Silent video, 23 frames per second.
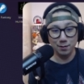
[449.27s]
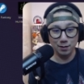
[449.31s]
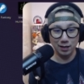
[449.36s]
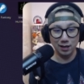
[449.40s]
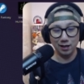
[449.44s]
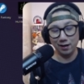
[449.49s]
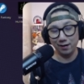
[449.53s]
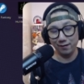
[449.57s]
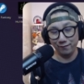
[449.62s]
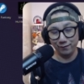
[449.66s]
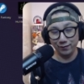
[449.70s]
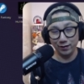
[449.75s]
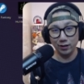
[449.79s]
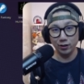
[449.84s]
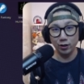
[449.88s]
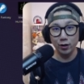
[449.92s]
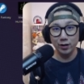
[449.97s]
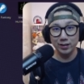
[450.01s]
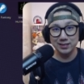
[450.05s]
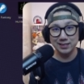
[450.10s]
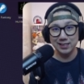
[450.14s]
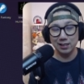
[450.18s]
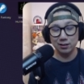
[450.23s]
I, I know
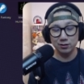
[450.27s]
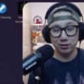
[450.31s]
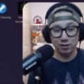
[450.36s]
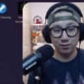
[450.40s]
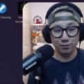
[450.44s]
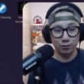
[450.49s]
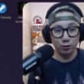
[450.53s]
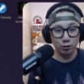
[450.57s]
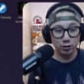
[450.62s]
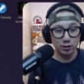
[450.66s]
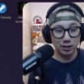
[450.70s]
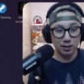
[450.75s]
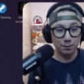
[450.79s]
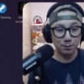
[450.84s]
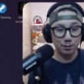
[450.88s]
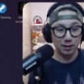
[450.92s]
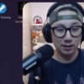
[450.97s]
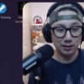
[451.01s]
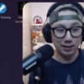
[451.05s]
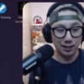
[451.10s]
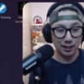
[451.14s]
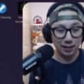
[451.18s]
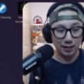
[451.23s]
it sounds confusing,
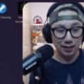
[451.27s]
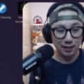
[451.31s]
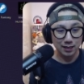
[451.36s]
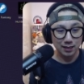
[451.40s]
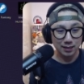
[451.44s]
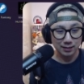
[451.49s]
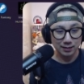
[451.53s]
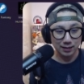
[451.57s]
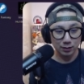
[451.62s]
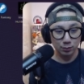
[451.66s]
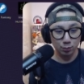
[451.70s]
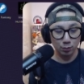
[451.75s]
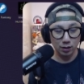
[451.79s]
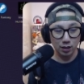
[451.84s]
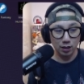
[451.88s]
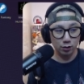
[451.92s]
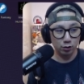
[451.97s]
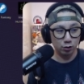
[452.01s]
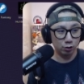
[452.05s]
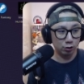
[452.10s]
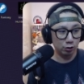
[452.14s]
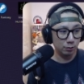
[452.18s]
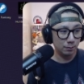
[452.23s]
but yeah, that's what I
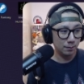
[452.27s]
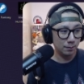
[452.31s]
do.